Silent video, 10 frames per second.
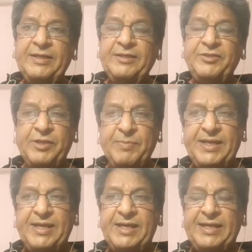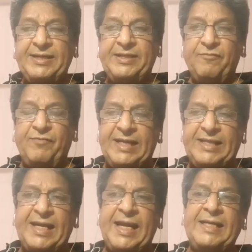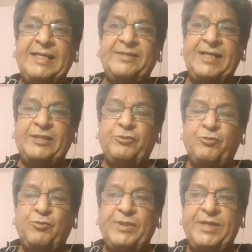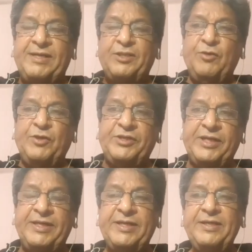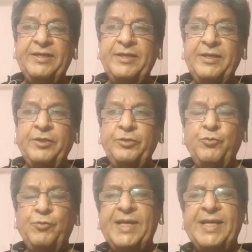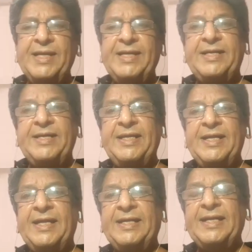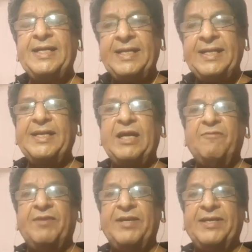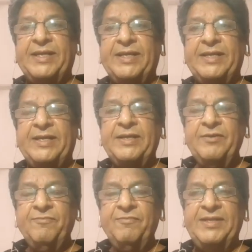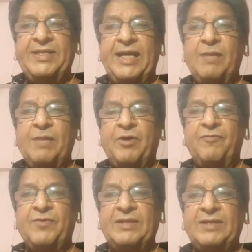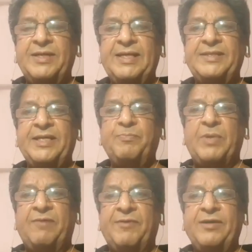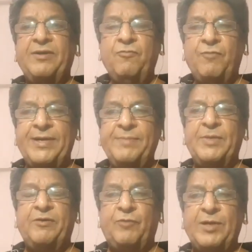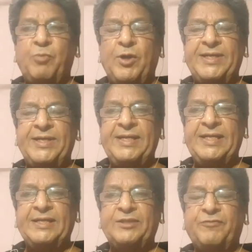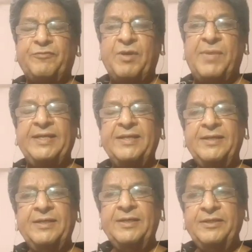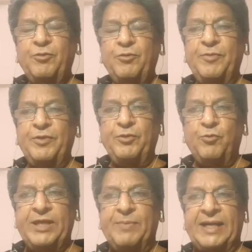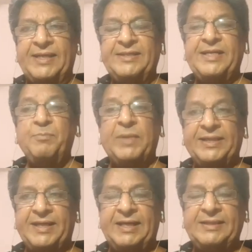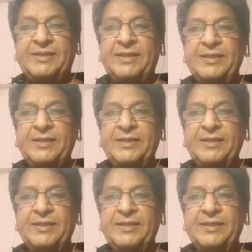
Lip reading: Similarly, the way the hand is raised to the resolution, you can create anything and everything with the help of concentration, power, one pointedness of the mind through yogic practice and mantras.